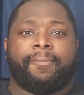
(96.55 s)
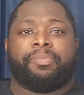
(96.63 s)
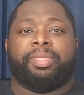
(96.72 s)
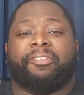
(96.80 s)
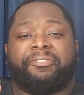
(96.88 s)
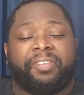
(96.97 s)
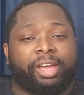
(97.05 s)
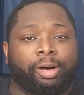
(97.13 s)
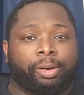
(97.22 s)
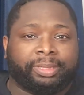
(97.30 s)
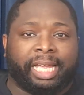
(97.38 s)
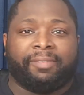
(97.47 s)
The
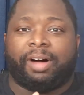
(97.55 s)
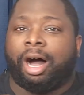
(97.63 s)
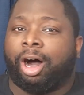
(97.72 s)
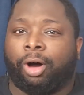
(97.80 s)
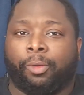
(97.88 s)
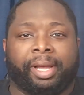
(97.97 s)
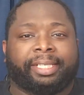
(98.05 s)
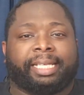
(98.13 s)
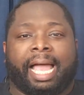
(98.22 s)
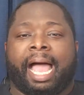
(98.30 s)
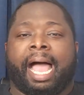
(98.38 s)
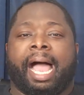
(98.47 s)
films have
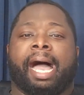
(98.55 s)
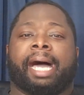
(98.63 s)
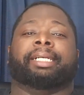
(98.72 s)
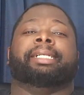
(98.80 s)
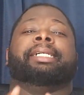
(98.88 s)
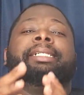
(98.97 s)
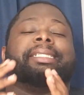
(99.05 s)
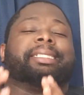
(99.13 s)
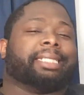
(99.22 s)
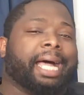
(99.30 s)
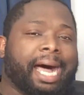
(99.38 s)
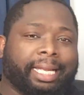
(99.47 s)
always had
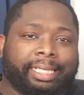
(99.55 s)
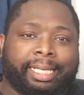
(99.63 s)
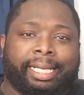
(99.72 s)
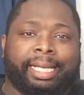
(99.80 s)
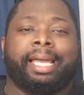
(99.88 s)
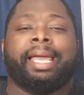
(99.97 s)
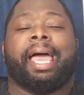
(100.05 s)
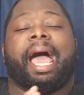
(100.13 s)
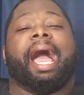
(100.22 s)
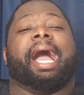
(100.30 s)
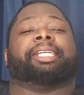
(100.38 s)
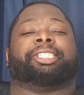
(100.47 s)
solid
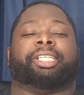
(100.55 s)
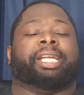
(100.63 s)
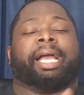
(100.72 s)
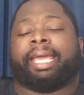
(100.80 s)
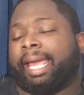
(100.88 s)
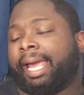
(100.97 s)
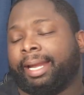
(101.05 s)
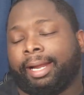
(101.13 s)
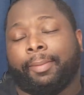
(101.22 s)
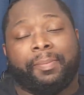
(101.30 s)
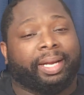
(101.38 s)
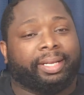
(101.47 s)
action. I can
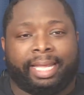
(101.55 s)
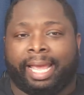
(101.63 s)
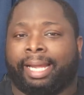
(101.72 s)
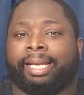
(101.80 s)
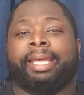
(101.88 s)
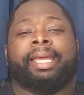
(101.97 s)
admit that.